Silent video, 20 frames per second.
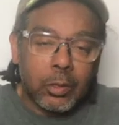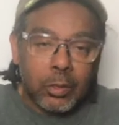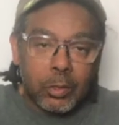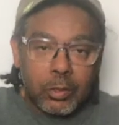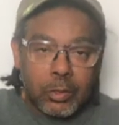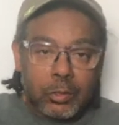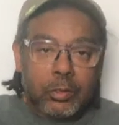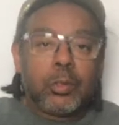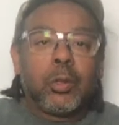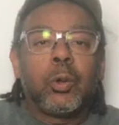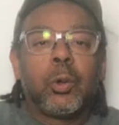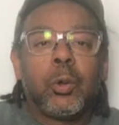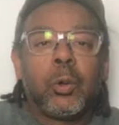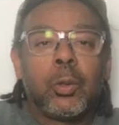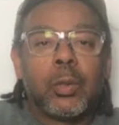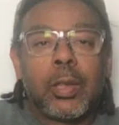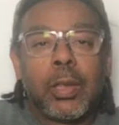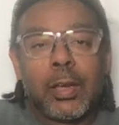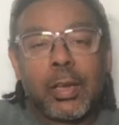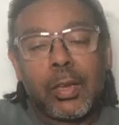so
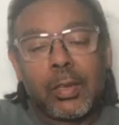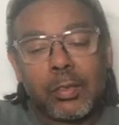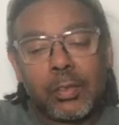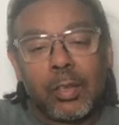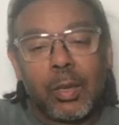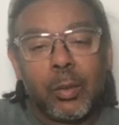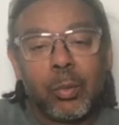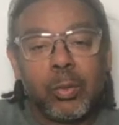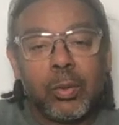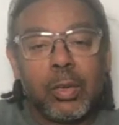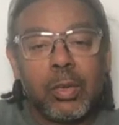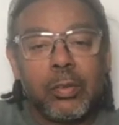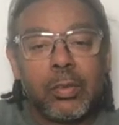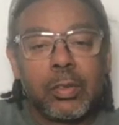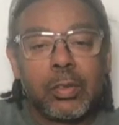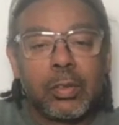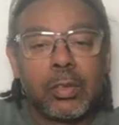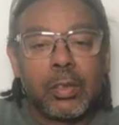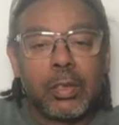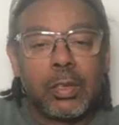like I said
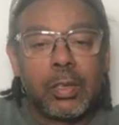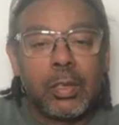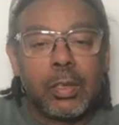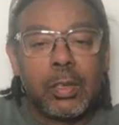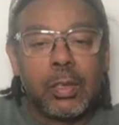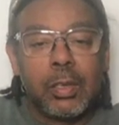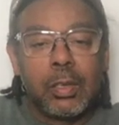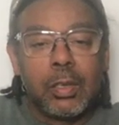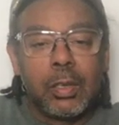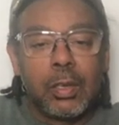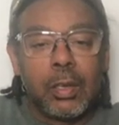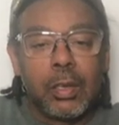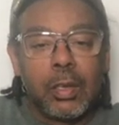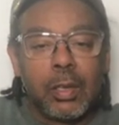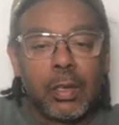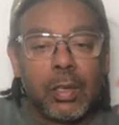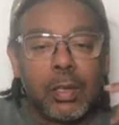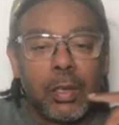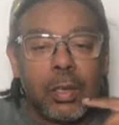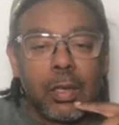previously,
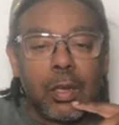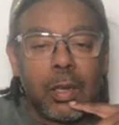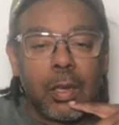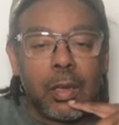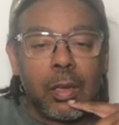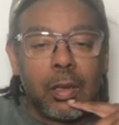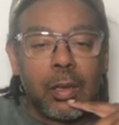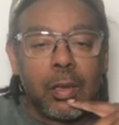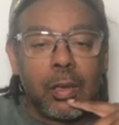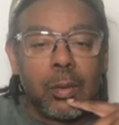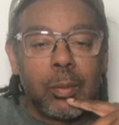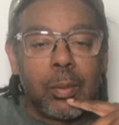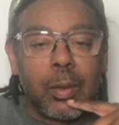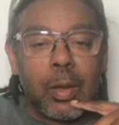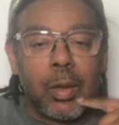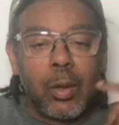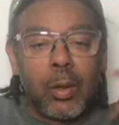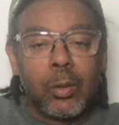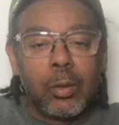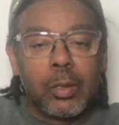um,
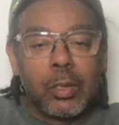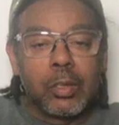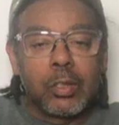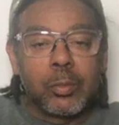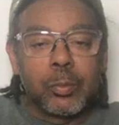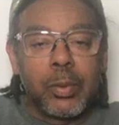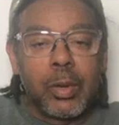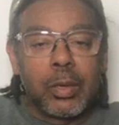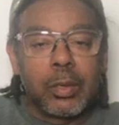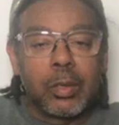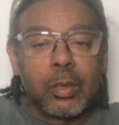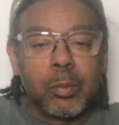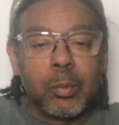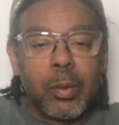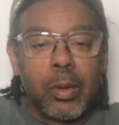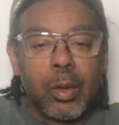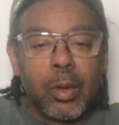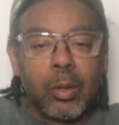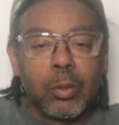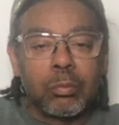I only expected
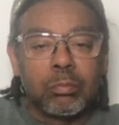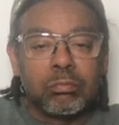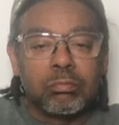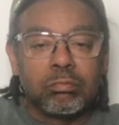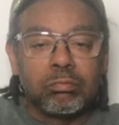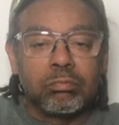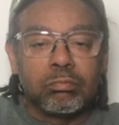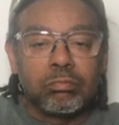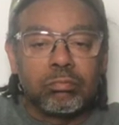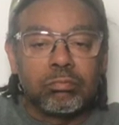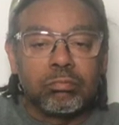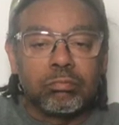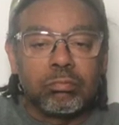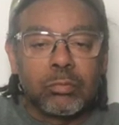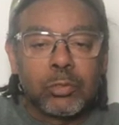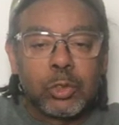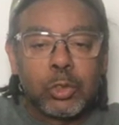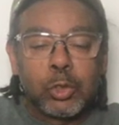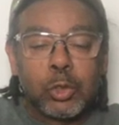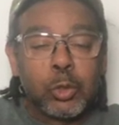about
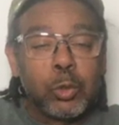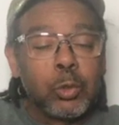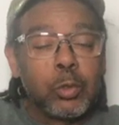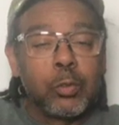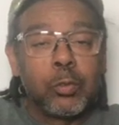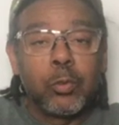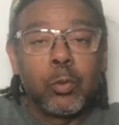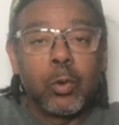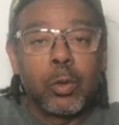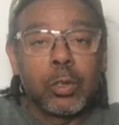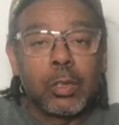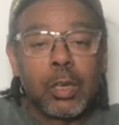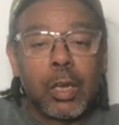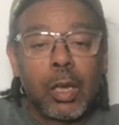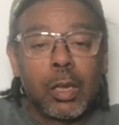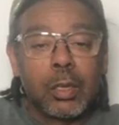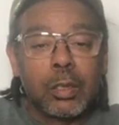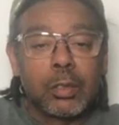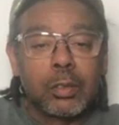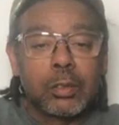two to four
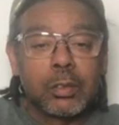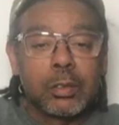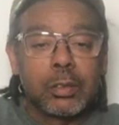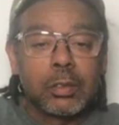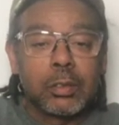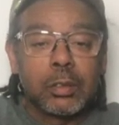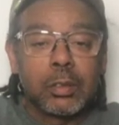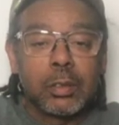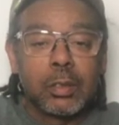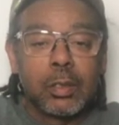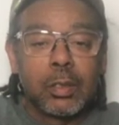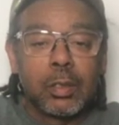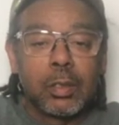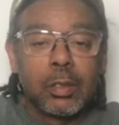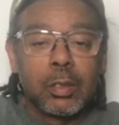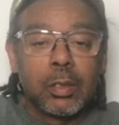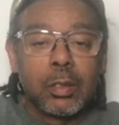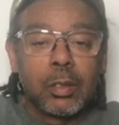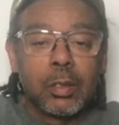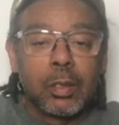dollars
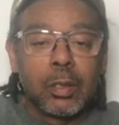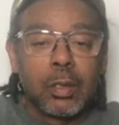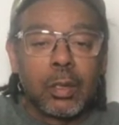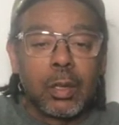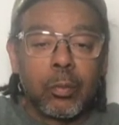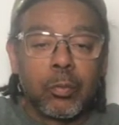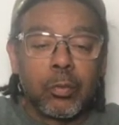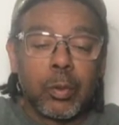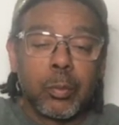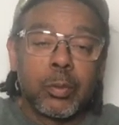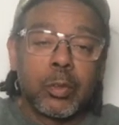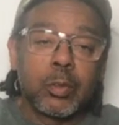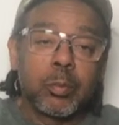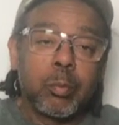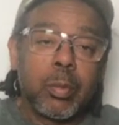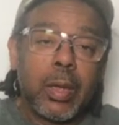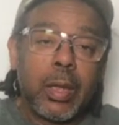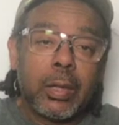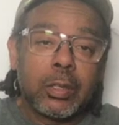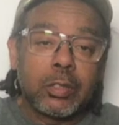from this
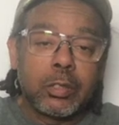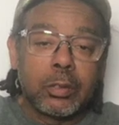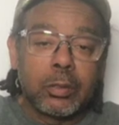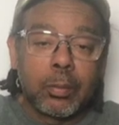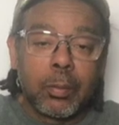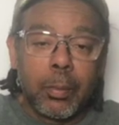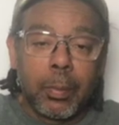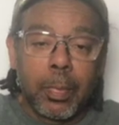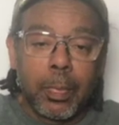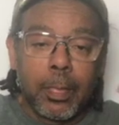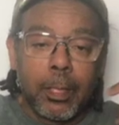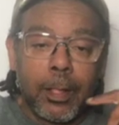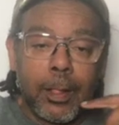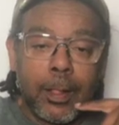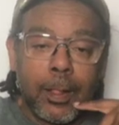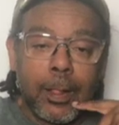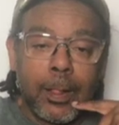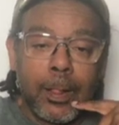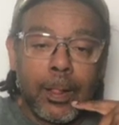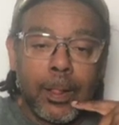batch. Ah,
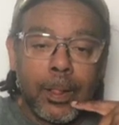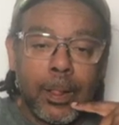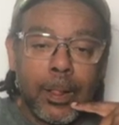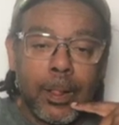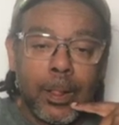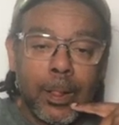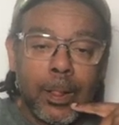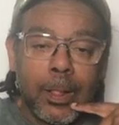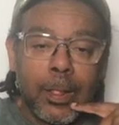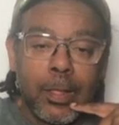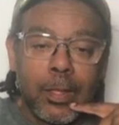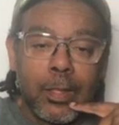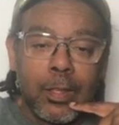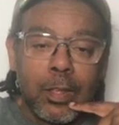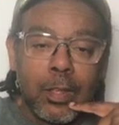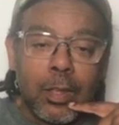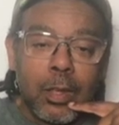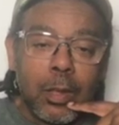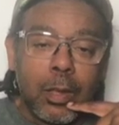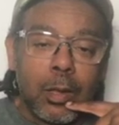ah.
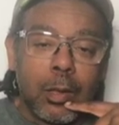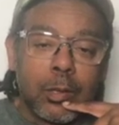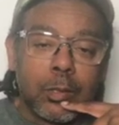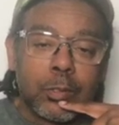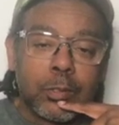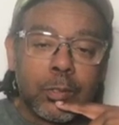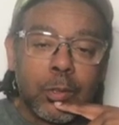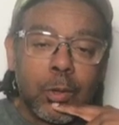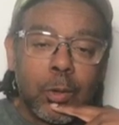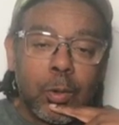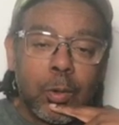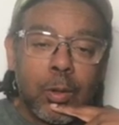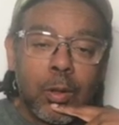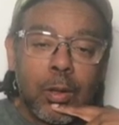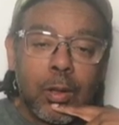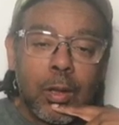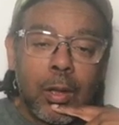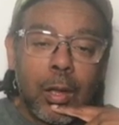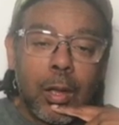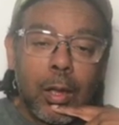So
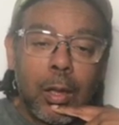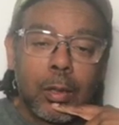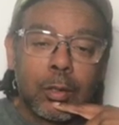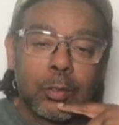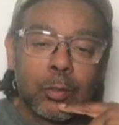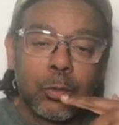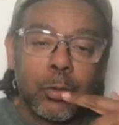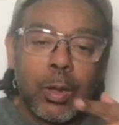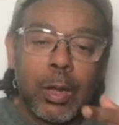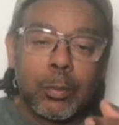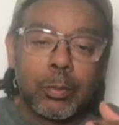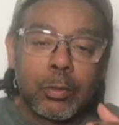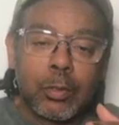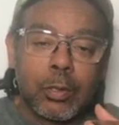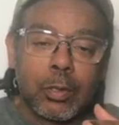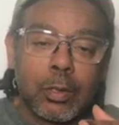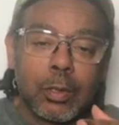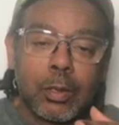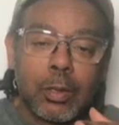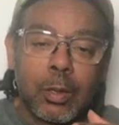uh, I swiped
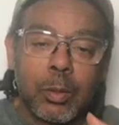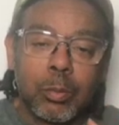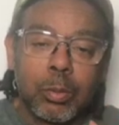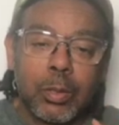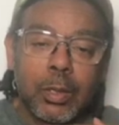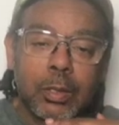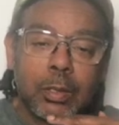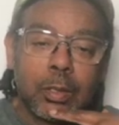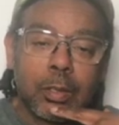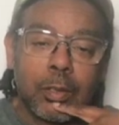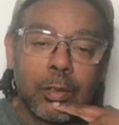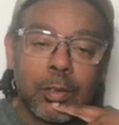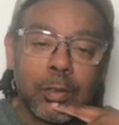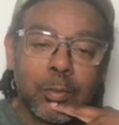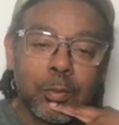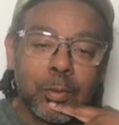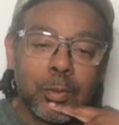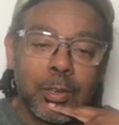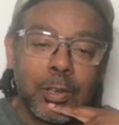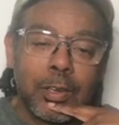to complete the
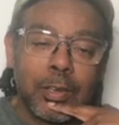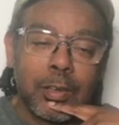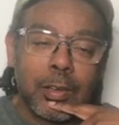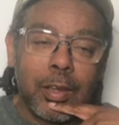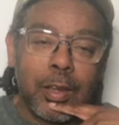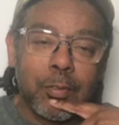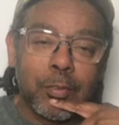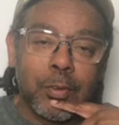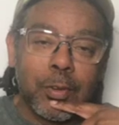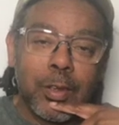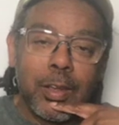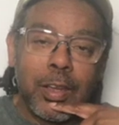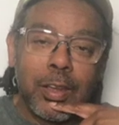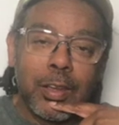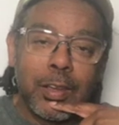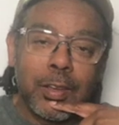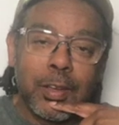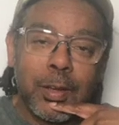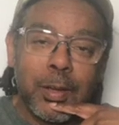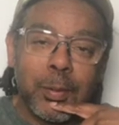delivery, and after
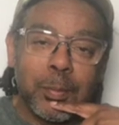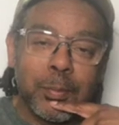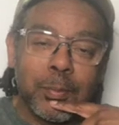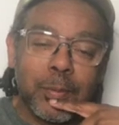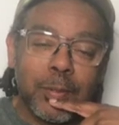hanging up